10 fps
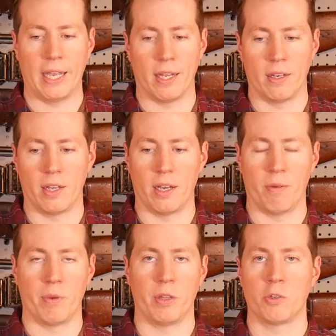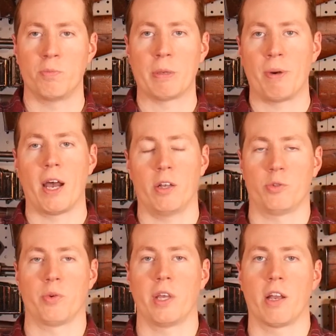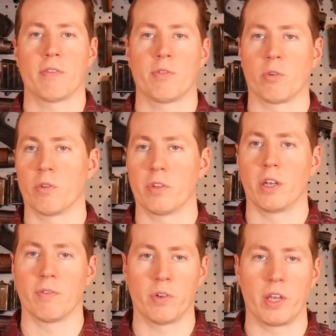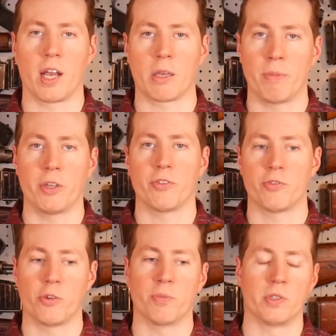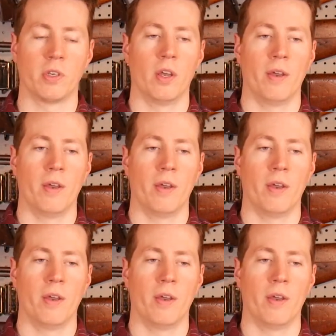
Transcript: And those big piles were there for the occupation troops.